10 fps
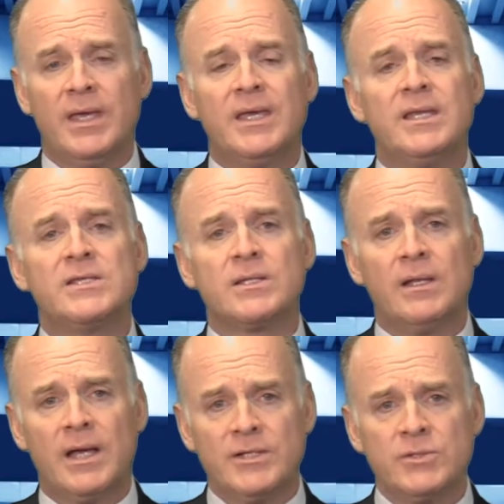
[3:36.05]
It is
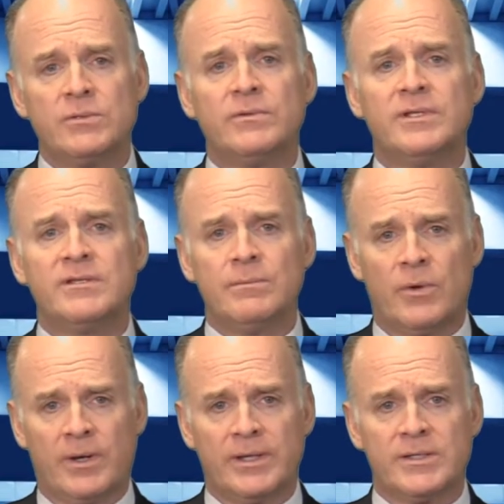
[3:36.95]
logical that the
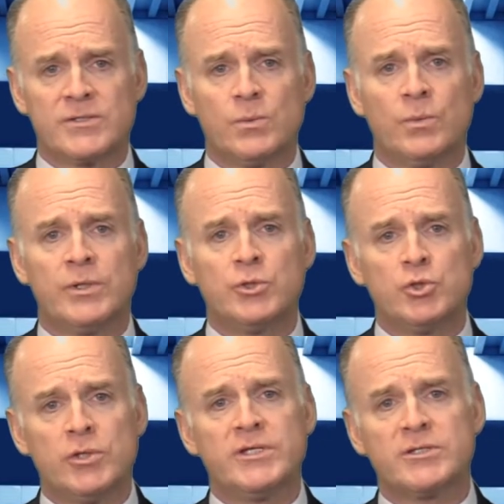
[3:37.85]
markets would
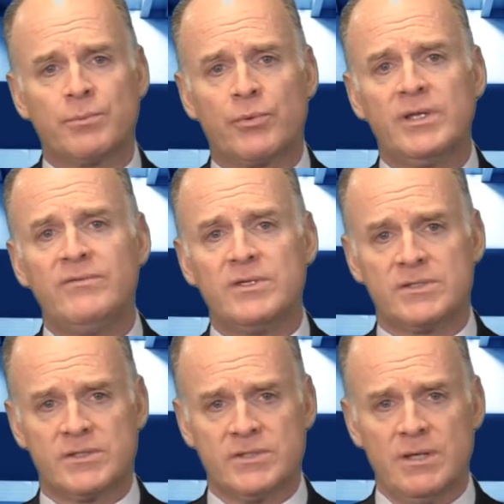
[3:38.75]
adjust previous
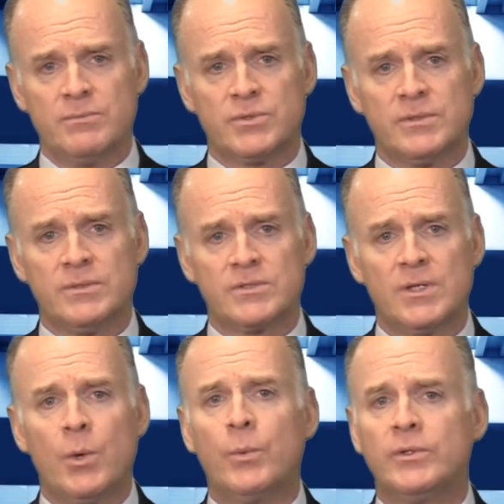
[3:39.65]
assumptions
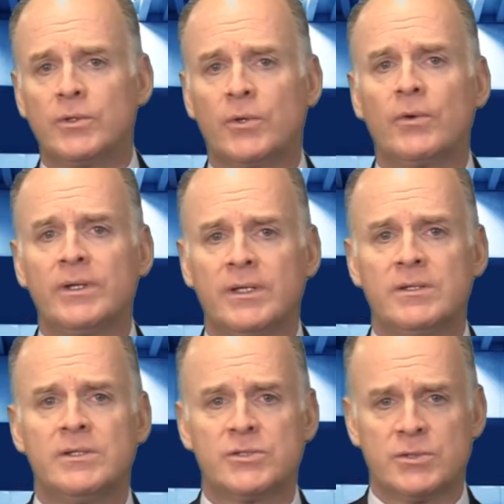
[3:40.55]
when current
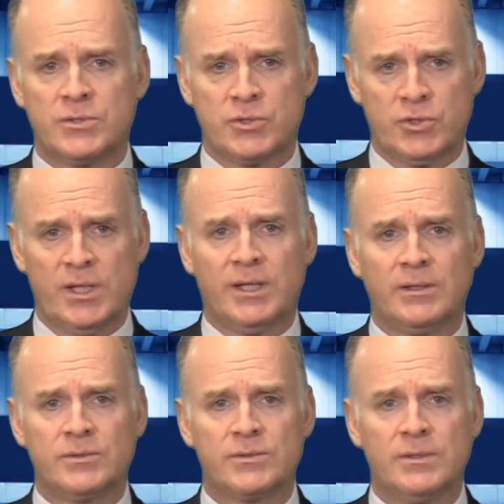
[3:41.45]
conditions
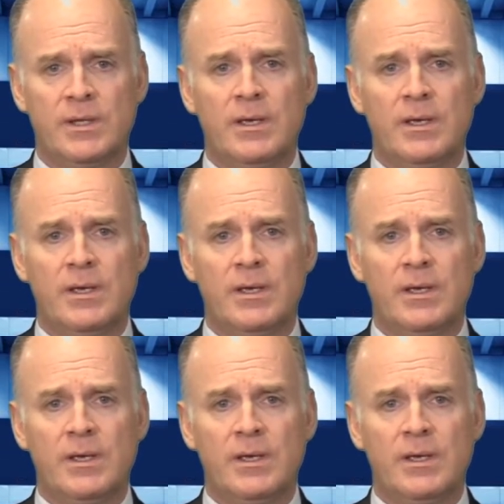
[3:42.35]
change.